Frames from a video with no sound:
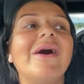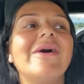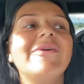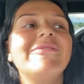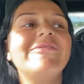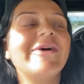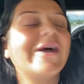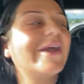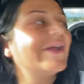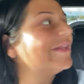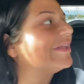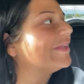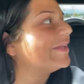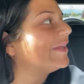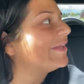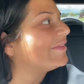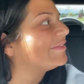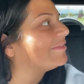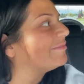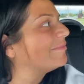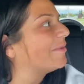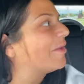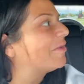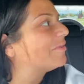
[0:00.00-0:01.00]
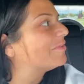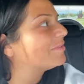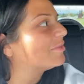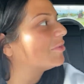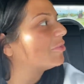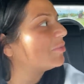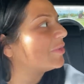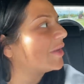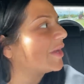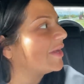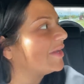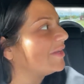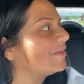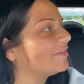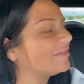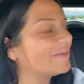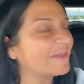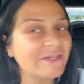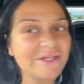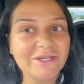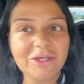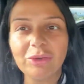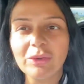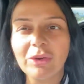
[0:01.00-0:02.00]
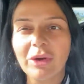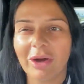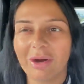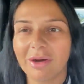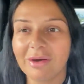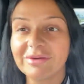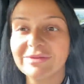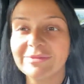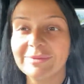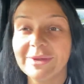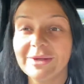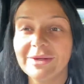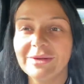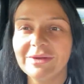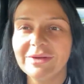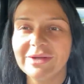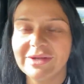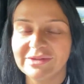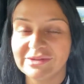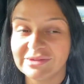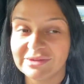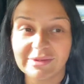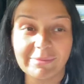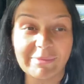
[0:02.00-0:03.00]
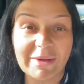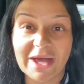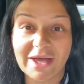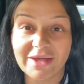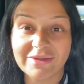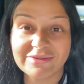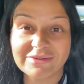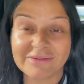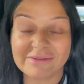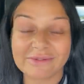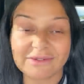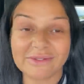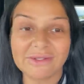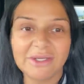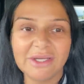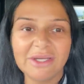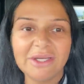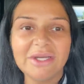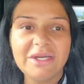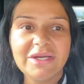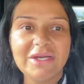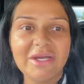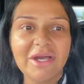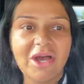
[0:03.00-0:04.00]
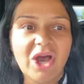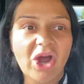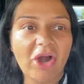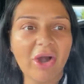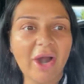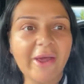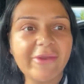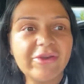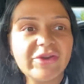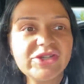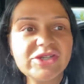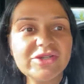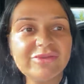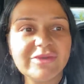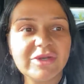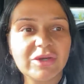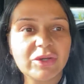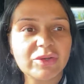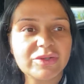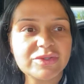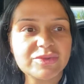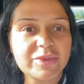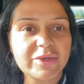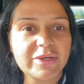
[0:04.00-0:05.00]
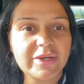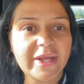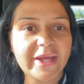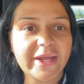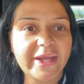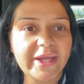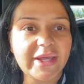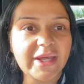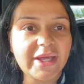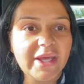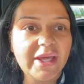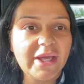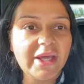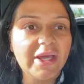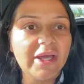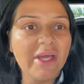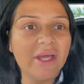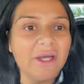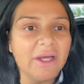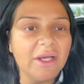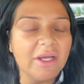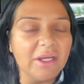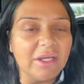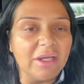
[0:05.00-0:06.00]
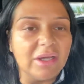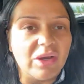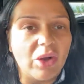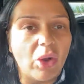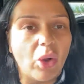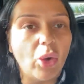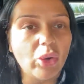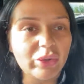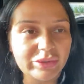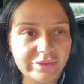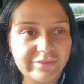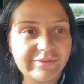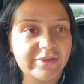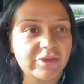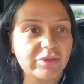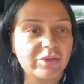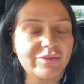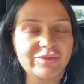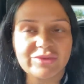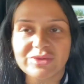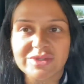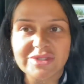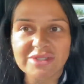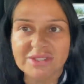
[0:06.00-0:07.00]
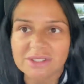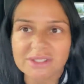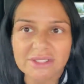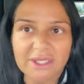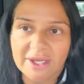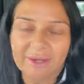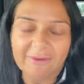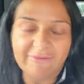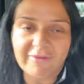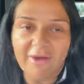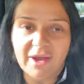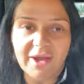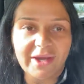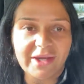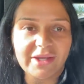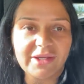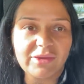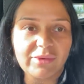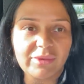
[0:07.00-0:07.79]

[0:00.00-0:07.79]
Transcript: Finally, it smells so nice, like new car smell. It's the best. Our other two vehicles were like older vehicles, which is like fine.